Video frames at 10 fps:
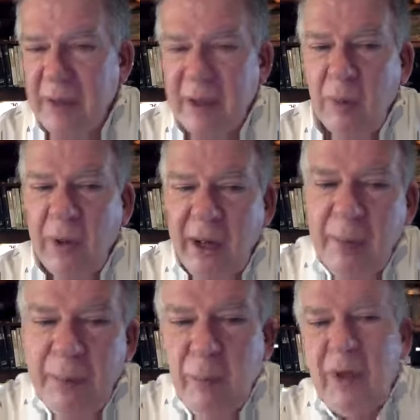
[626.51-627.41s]
Now, what
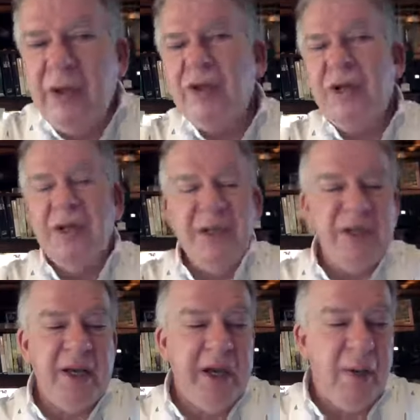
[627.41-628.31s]
happened? What did Jesus
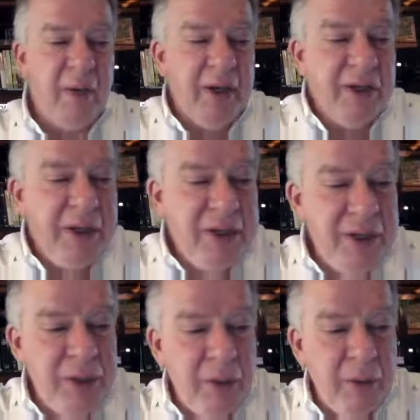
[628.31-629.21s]
say and what did
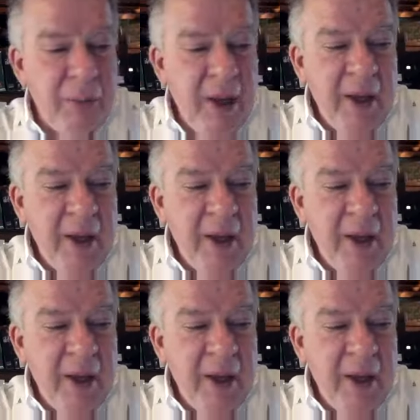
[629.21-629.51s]
Jesus do?